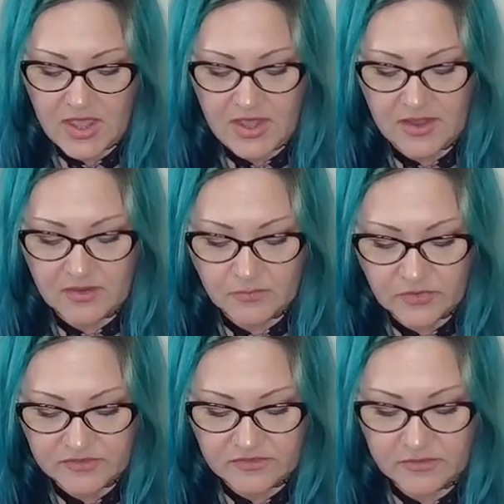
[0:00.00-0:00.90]
and
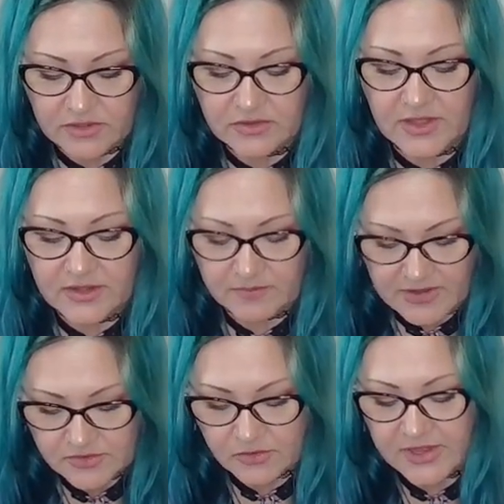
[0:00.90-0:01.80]
was doing like
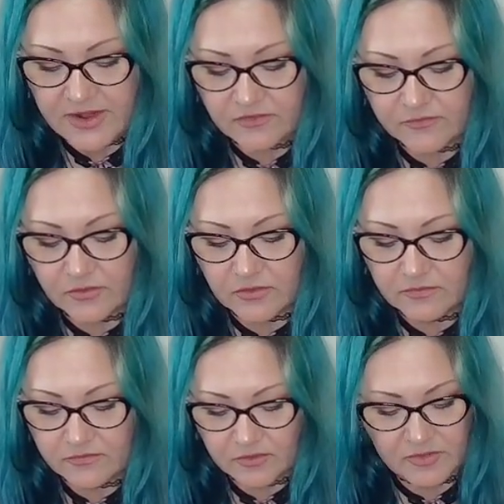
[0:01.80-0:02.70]
major cakes for
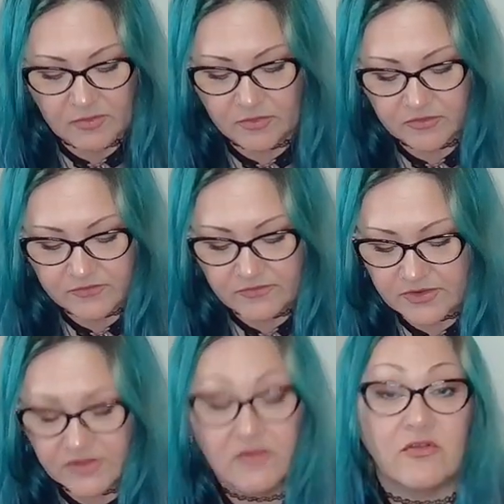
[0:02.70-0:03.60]
people's
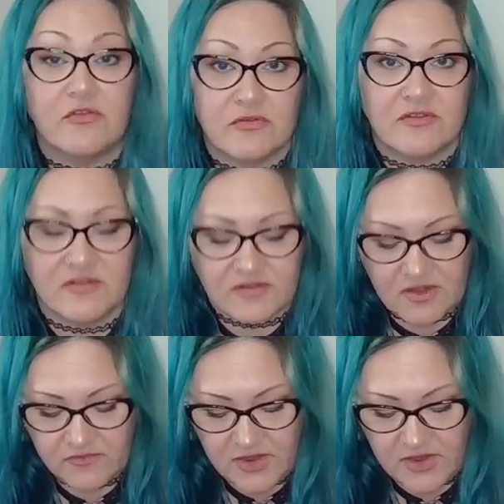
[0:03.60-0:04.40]
50th anniversaries and stuff.